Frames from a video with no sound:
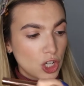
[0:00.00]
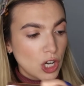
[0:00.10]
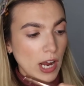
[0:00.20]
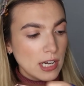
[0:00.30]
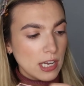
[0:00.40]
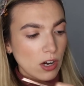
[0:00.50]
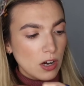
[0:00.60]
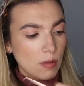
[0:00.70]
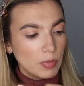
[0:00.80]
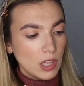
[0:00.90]

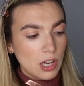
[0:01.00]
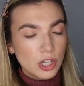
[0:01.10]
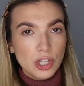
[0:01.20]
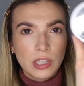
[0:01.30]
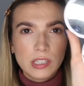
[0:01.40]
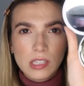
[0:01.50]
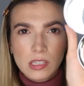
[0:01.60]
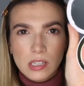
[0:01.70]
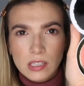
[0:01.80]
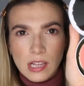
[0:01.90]
shinier blush, because
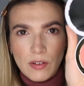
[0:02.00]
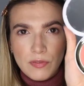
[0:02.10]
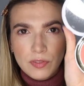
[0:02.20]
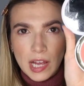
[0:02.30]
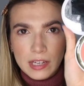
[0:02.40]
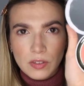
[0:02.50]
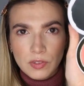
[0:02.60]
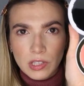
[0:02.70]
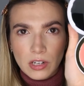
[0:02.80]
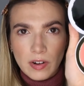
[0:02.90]
this does have flecks
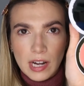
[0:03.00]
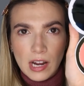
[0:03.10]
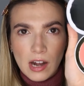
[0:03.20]
of glitter in it.